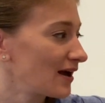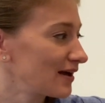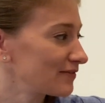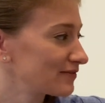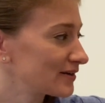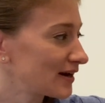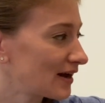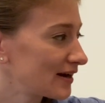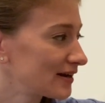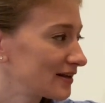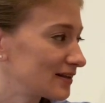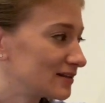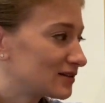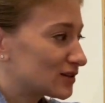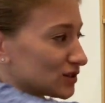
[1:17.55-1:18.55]
I've got
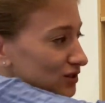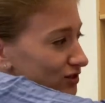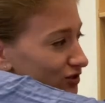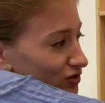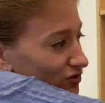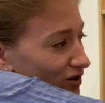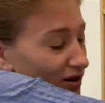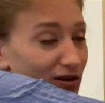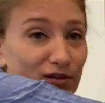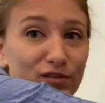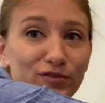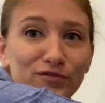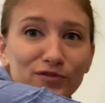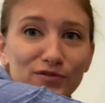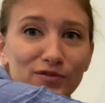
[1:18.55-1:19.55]
it strung
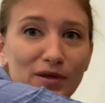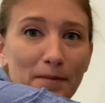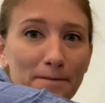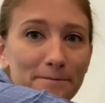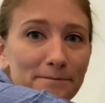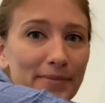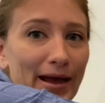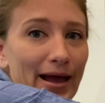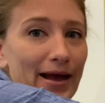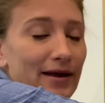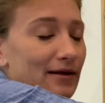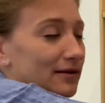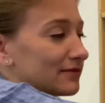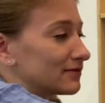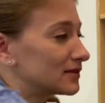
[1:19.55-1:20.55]
through the
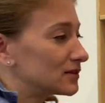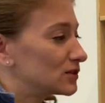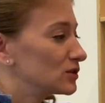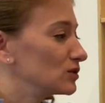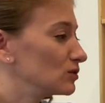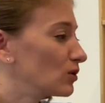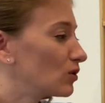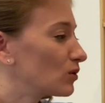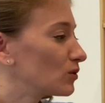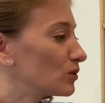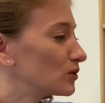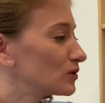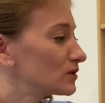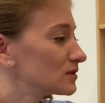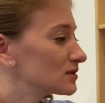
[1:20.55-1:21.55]
back of the two
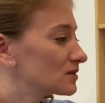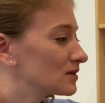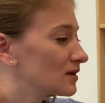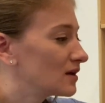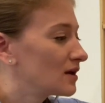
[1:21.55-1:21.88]
holes